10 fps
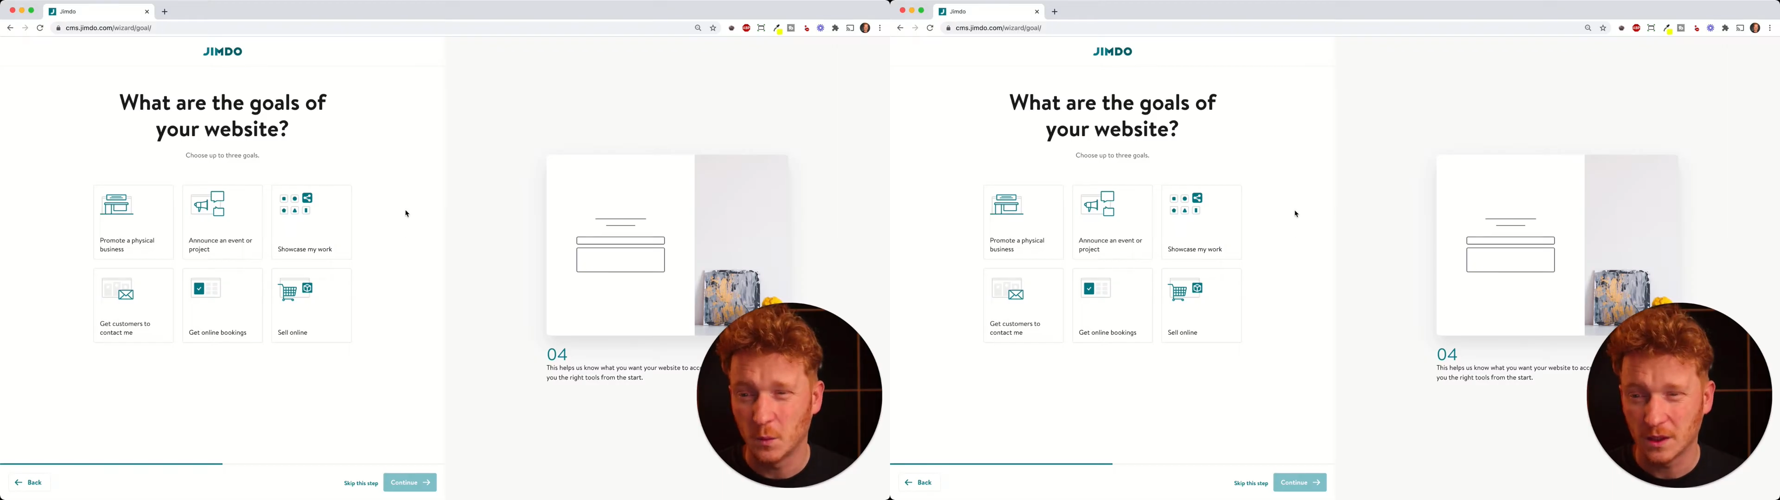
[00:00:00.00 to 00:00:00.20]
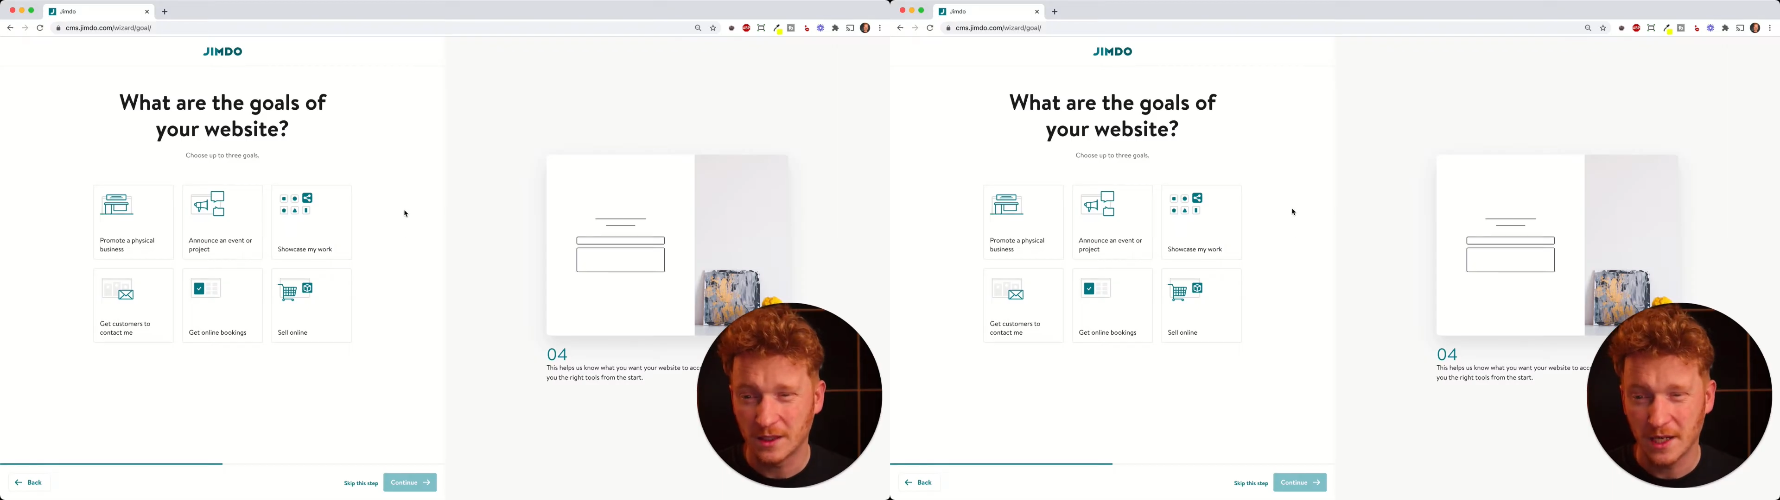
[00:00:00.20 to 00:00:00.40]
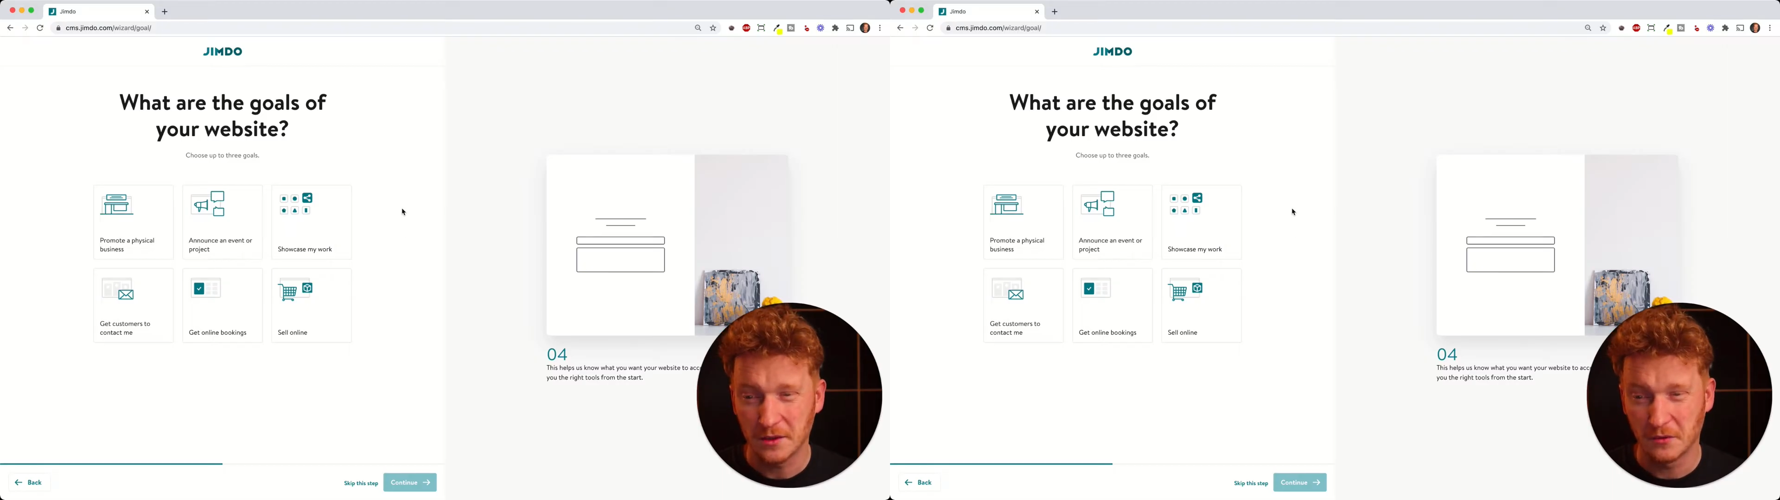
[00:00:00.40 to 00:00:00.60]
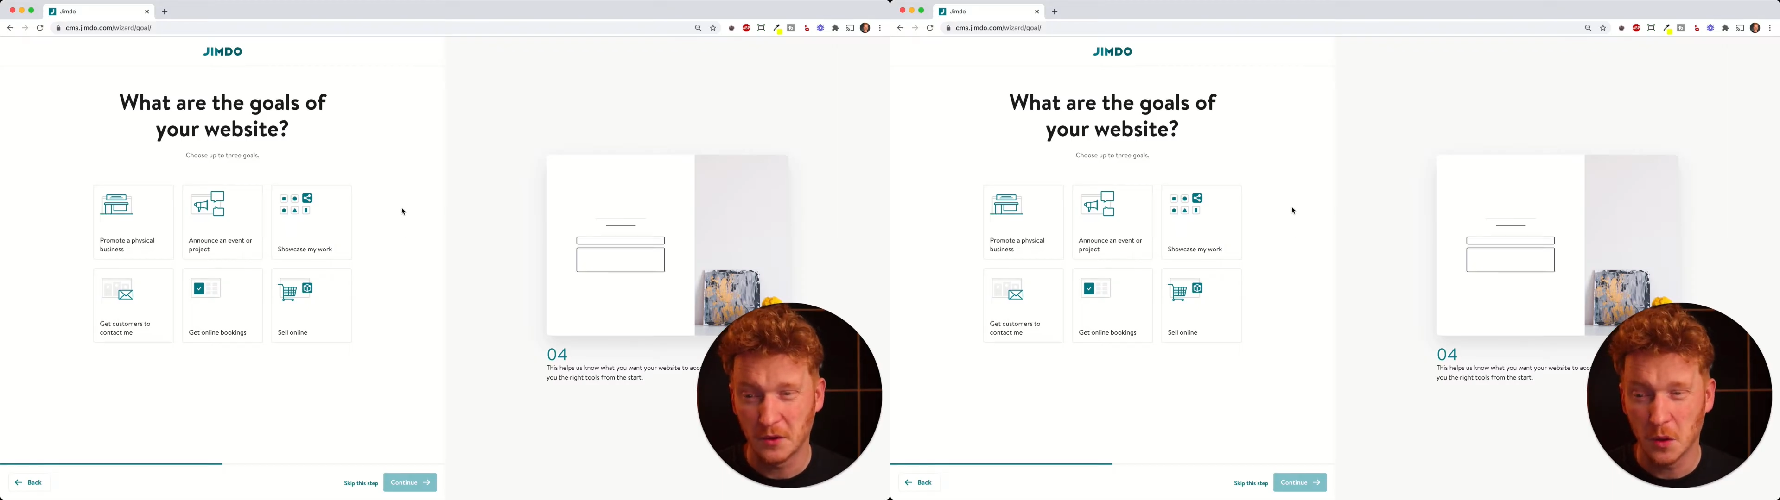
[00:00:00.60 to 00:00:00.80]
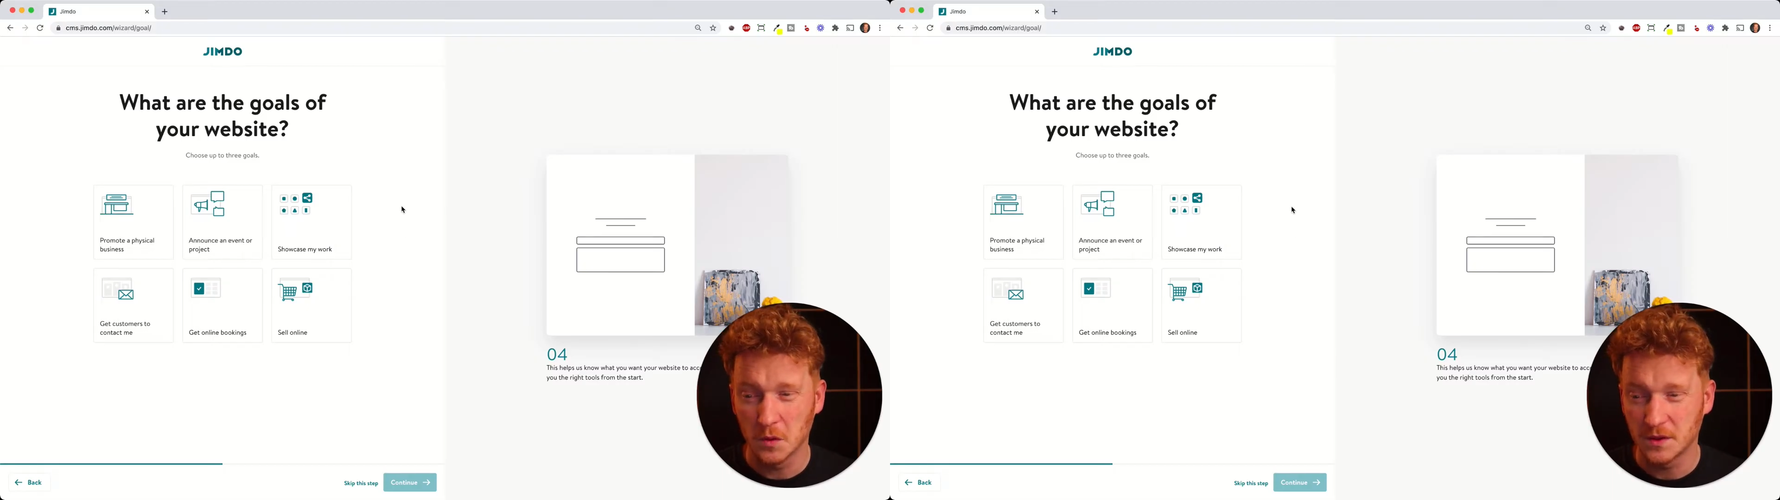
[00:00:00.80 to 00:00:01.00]
what kind of
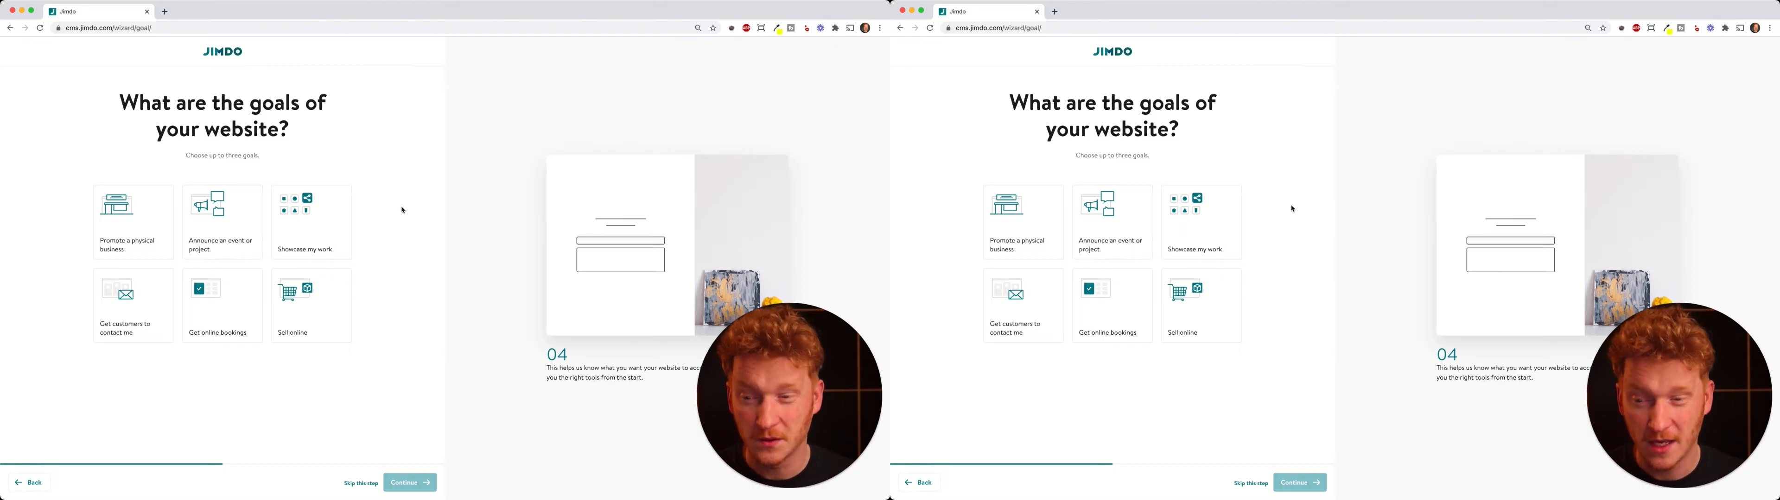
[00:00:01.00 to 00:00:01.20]
goals you